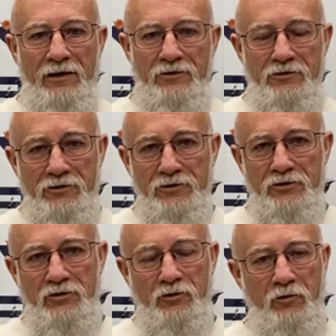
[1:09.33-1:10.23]
is just
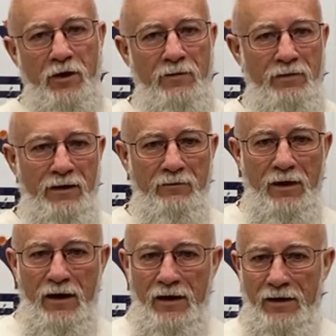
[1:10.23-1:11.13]
scraping
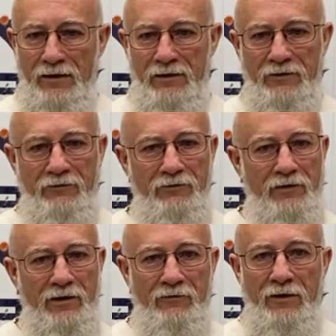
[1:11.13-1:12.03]
by.
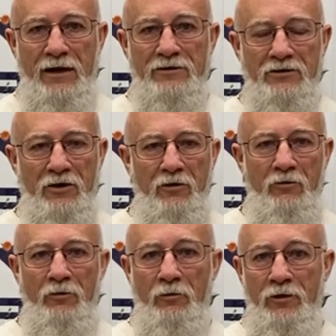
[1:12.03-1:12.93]
If that's all
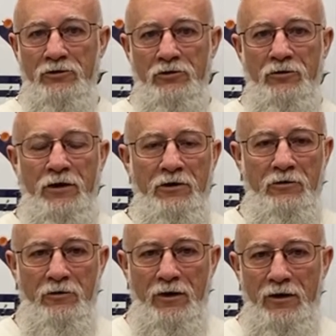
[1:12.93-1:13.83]
the pressure that
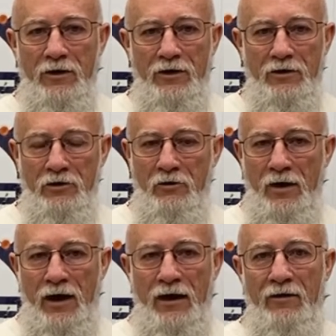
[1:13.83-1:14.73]
you
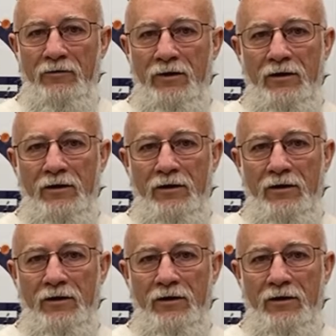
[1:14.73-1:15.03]
have.